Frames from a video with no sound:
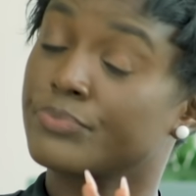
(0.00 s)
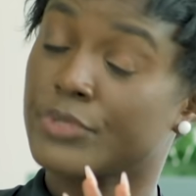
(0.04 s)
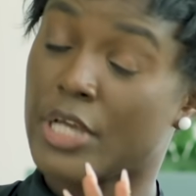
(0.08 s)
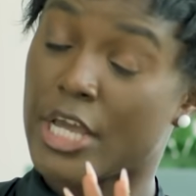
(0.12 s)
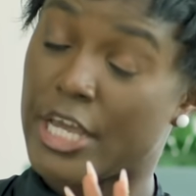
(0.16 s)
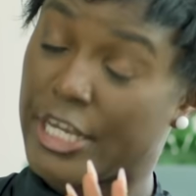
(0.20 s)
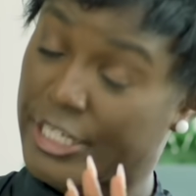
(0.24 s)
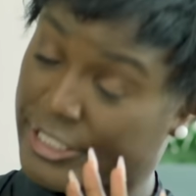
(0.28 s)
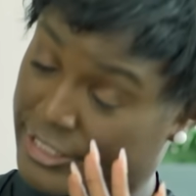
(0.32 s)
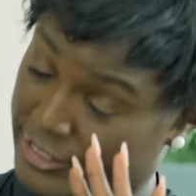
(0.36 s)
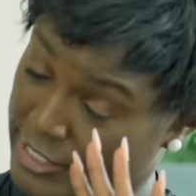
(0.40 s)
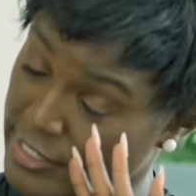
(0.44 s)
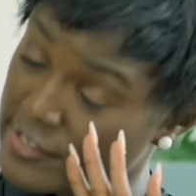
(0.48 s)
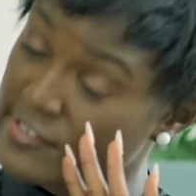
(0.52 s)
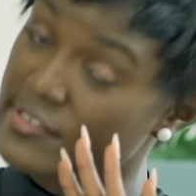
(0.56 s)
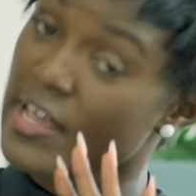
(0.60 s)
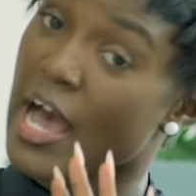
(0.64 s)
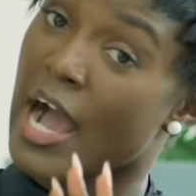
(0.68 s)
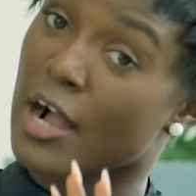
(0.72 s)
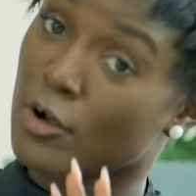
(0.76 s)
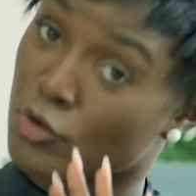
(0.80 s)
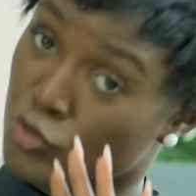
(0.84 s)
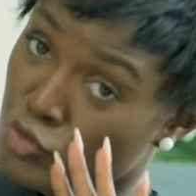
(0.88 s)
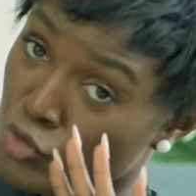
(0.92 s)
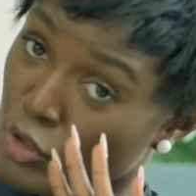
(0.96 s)
Oh, yeah. It is
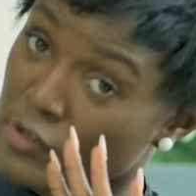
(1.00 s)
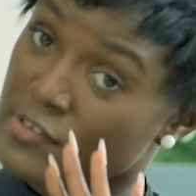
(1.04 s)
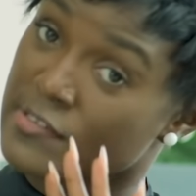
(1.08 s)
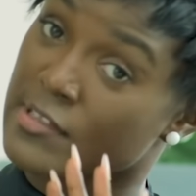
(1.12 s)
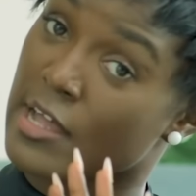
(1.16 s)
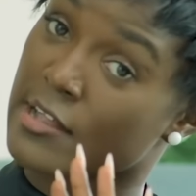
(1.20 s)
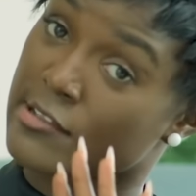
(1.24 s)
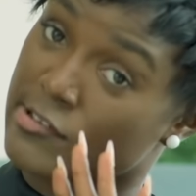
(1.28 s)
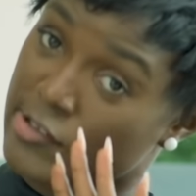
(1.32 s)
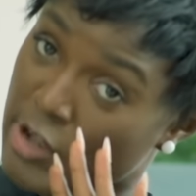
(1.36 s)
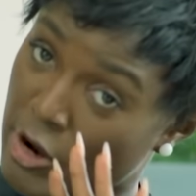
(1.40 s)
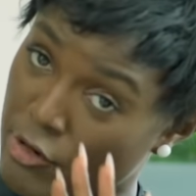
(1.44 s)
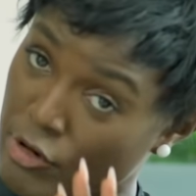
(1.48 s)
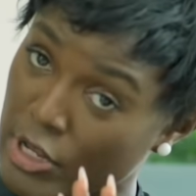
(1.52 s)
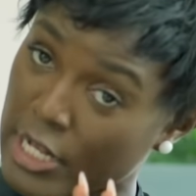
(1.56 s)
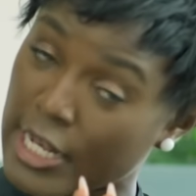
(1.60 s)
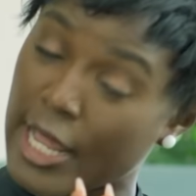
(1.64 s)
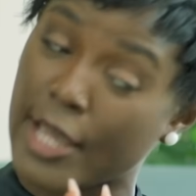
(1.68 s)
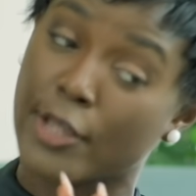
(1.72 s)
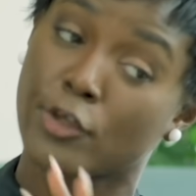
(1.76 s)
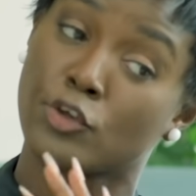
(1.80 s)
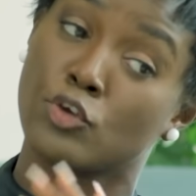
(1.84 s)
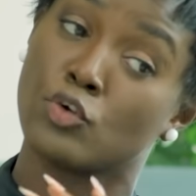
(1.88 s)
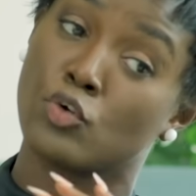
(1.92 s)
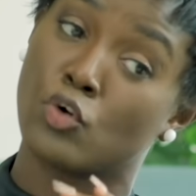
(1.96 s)
actual surgery. Is.
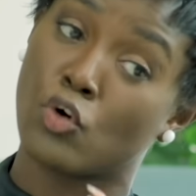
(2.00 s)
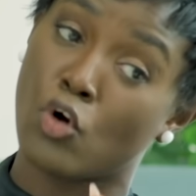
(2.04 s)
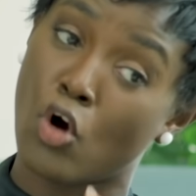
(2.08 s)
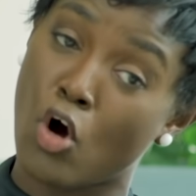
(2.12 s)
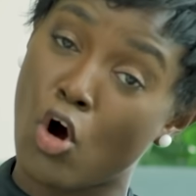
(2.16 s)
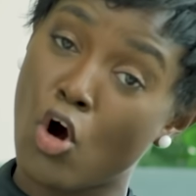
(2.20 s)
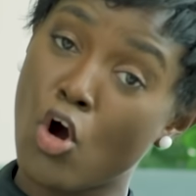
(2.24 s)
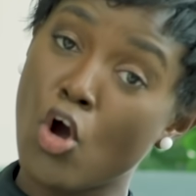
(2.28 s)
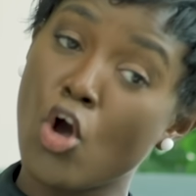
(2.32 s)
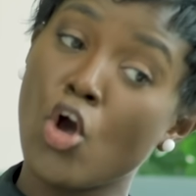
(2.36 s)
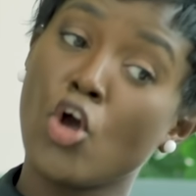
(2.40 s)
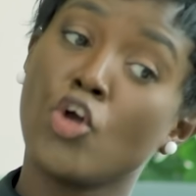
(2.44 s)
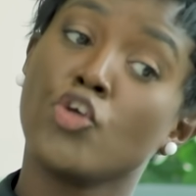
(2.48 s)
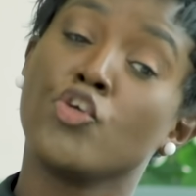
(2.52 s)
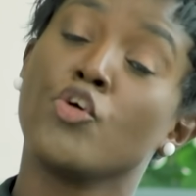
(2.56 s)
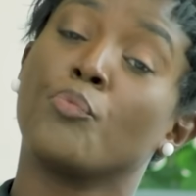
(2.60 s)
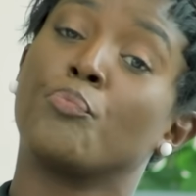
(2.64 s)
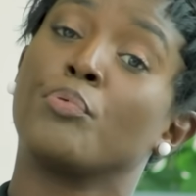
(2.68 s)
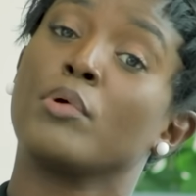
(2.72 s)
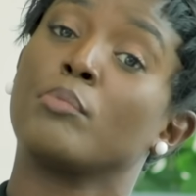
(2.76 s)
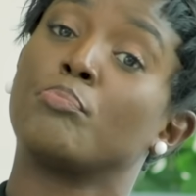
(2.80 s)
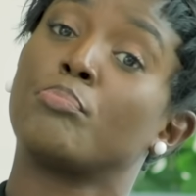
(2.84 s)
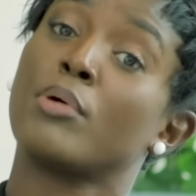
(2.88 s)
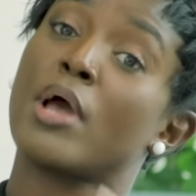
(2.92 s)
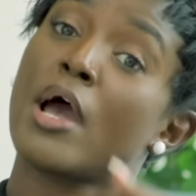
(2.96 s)
Like you go, you
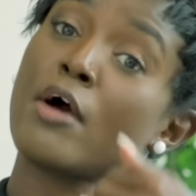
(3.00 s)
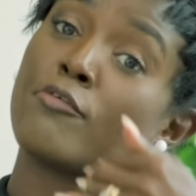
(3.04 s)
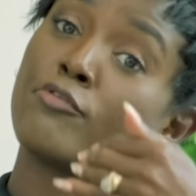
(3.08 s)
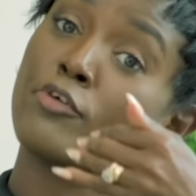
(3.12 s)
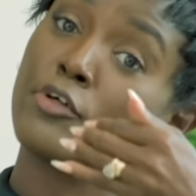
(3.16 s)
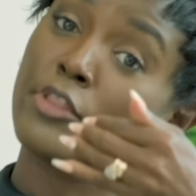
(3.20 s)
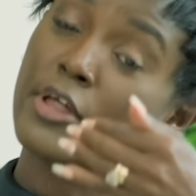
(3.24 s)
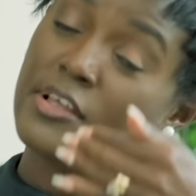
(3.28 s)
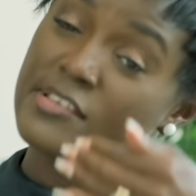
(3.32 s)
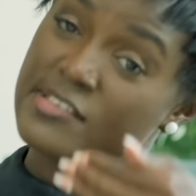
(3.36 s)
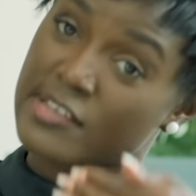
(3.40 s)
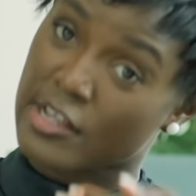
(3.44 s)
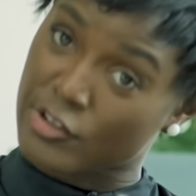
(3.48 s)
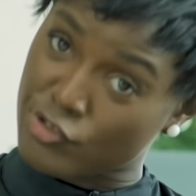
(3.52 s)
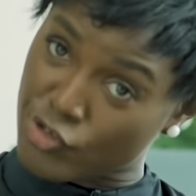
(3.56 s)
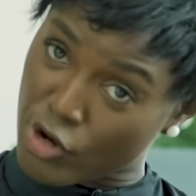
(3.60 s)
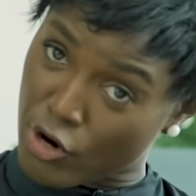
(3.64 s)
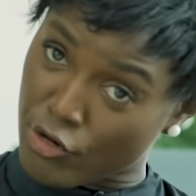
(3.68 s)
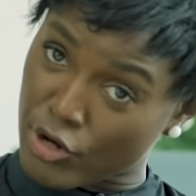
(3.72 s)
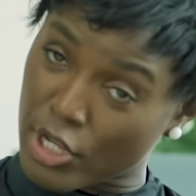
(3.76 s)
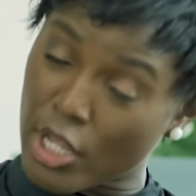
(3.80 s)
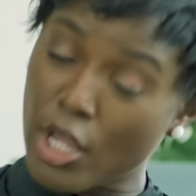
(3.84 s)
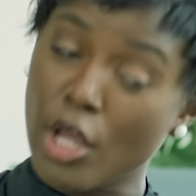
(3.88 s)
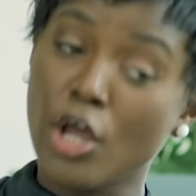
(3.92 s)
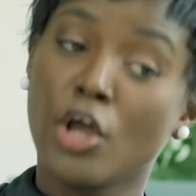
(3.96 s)
prepare for the
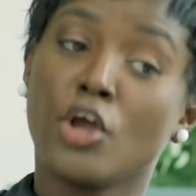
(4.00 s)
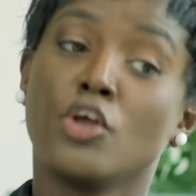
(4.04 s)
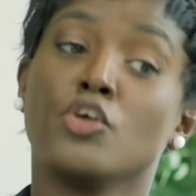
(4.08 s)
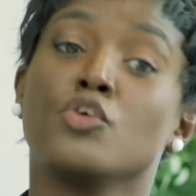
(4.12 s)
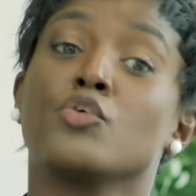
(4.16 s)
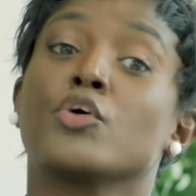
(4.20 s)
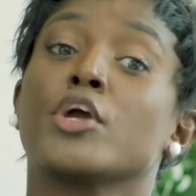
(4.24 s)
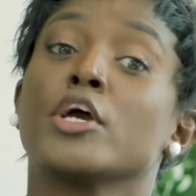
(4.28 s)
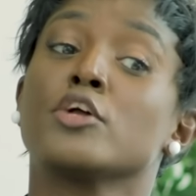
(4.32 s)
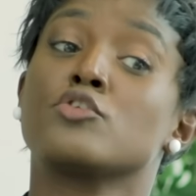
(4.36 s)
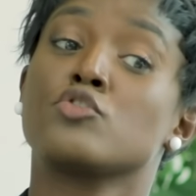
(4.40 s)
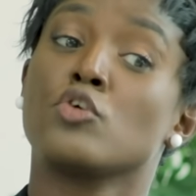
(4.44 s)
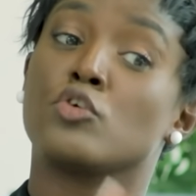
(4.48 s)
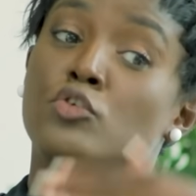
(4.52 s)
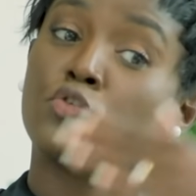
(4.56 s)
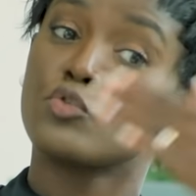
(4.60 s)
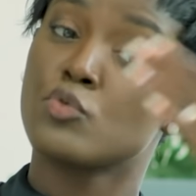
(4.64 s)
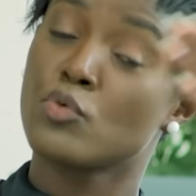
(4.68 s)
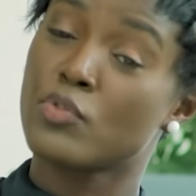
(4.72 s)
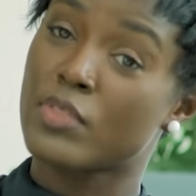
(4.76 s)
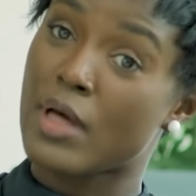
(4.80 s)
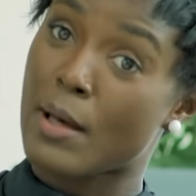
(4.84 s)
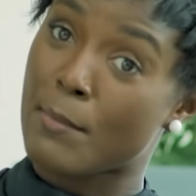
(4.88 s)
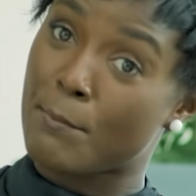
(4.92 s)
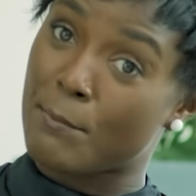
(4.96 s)
surgery, it you get is.
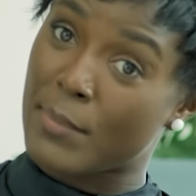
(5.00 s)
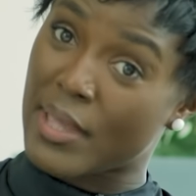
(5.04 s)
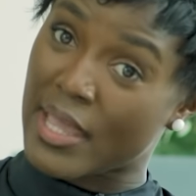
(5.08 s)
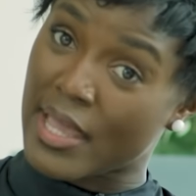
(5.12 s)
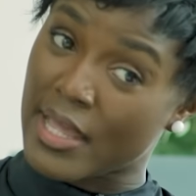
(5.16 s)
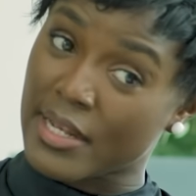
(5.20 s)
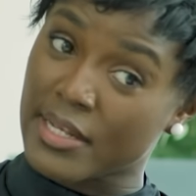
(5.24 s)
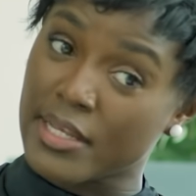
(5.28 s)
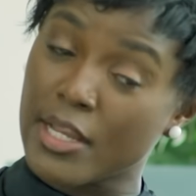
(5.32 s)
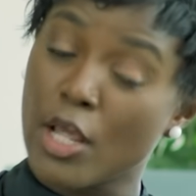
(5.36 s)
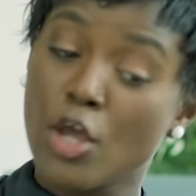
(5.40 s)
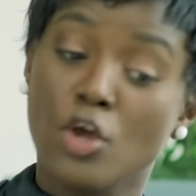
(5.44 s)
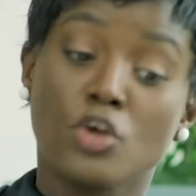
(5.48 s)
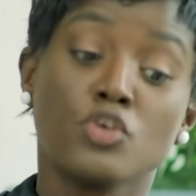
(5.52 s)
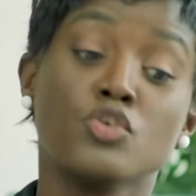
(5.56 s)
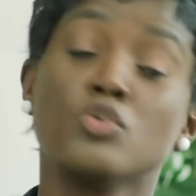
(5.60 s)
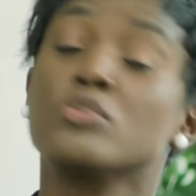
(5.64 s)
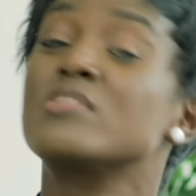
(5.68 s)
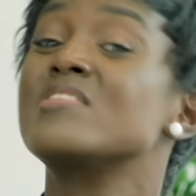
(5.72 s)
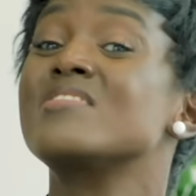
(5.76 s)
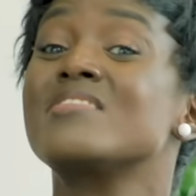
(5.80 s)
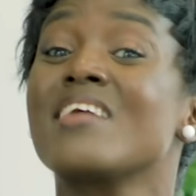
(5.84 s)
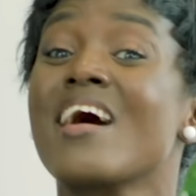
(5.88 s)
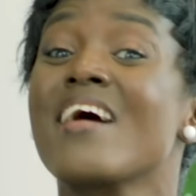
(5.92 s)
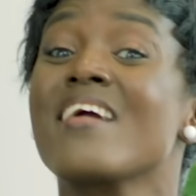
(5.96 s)
onto the bed,
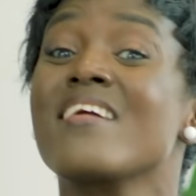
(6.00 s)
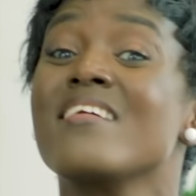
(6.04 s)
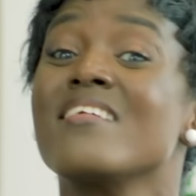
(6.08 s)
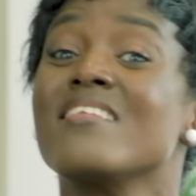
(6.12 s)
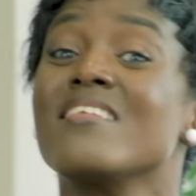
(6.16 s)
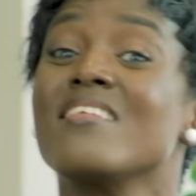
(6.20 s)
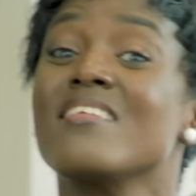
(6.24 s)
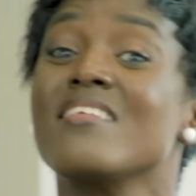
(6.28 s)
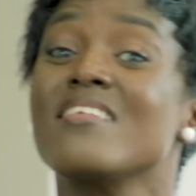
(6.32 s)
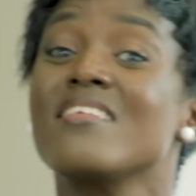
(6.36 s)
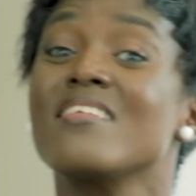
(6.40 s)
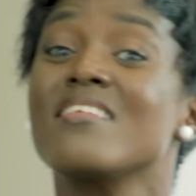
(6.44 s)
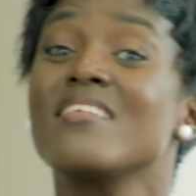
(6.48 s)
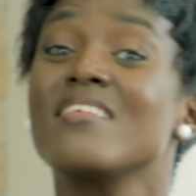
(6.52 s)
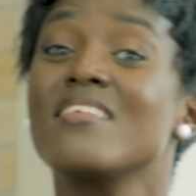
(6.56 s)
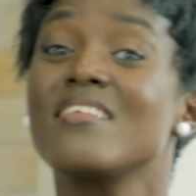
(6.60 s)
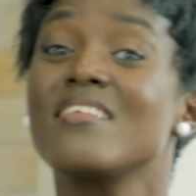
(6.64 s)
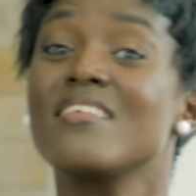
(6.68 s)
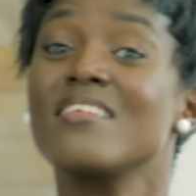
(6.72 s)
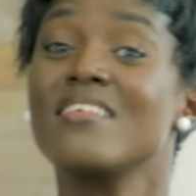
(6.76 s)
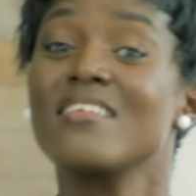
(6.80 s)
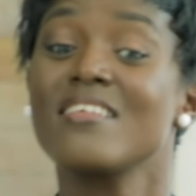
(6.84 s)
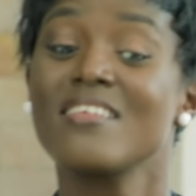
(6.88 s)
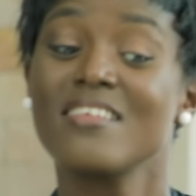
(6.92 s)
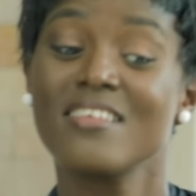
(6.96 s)
you sign.
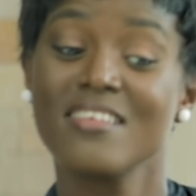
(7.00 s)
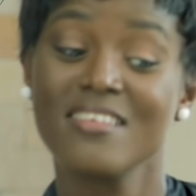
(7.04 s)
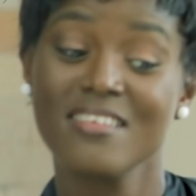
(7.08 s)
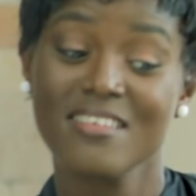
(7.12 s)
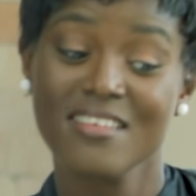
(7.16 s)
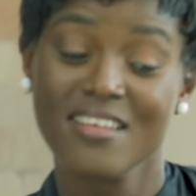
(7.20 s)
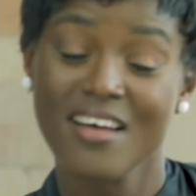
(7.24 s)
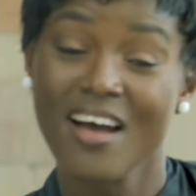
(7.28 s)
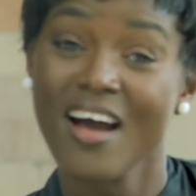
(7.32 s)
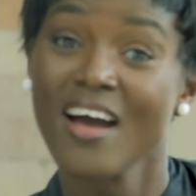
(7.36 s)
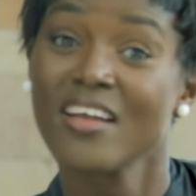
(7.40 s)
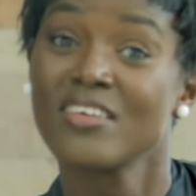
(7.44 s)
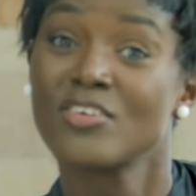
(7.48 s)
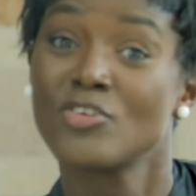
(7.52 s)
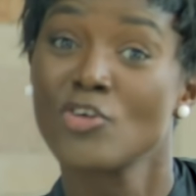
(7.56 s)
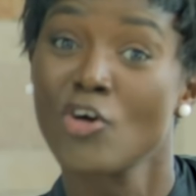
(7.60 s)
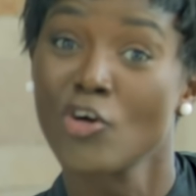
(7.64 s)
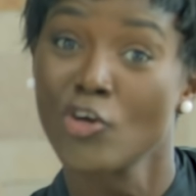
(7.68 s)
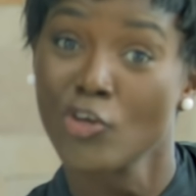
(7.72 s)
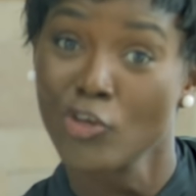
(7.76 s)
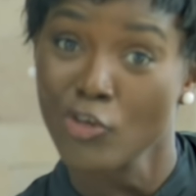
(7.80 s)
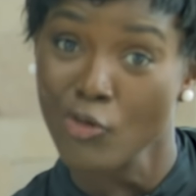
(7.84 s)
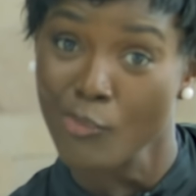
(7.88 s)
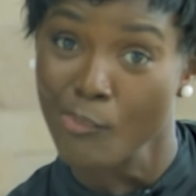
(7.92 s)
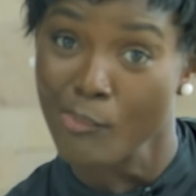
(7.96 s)
Yes. A
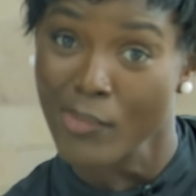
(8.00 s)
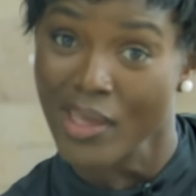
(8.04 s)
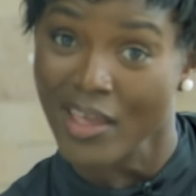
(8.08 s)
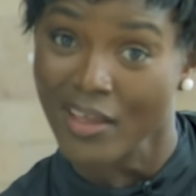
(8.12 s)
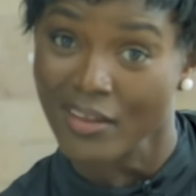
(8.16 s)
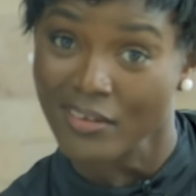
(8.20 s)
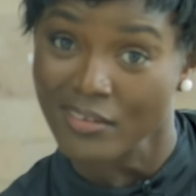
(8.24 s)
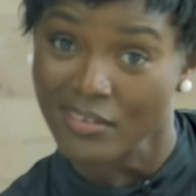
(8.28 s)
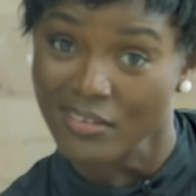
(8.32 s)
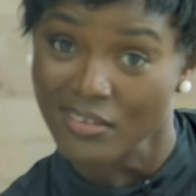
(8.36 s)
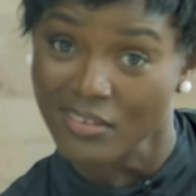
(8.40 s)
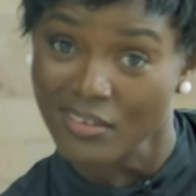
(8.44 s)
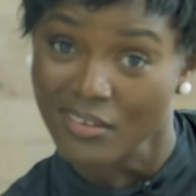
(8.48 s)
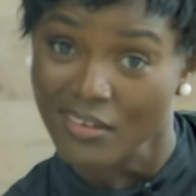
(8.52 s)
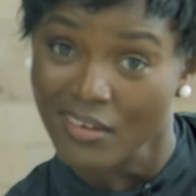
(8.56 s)
document.